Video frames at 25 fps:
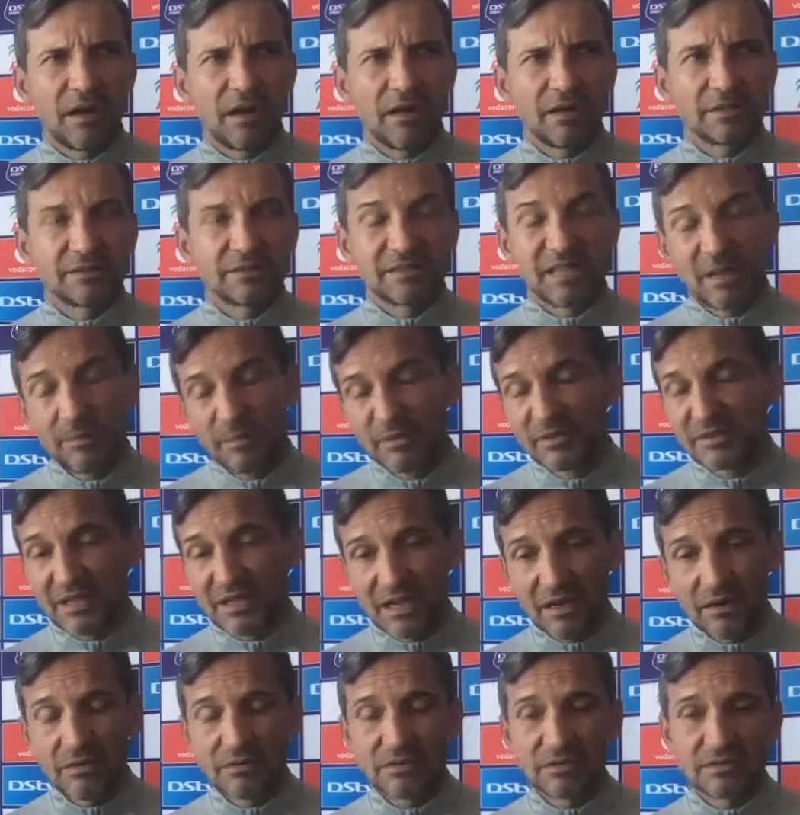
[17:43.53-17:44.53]
sam is
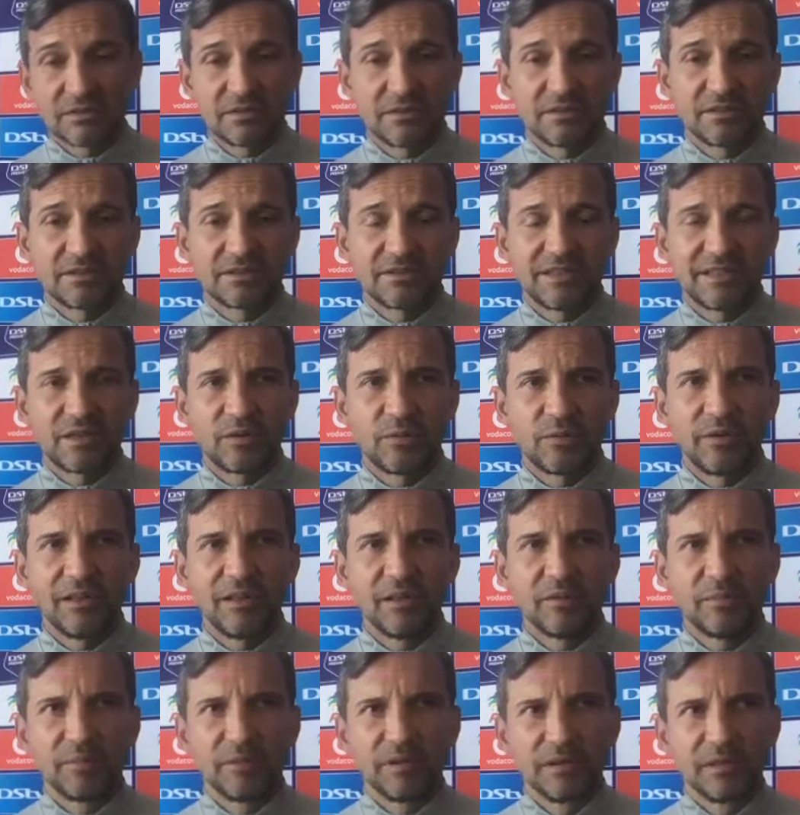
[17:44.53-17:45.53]
out it's not
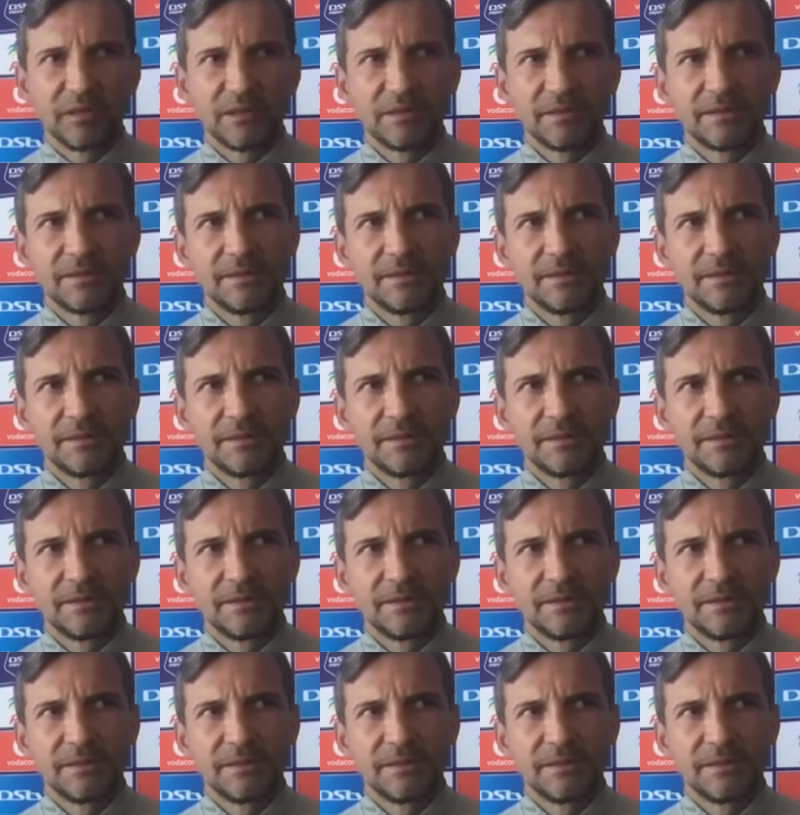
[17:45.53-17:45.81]
available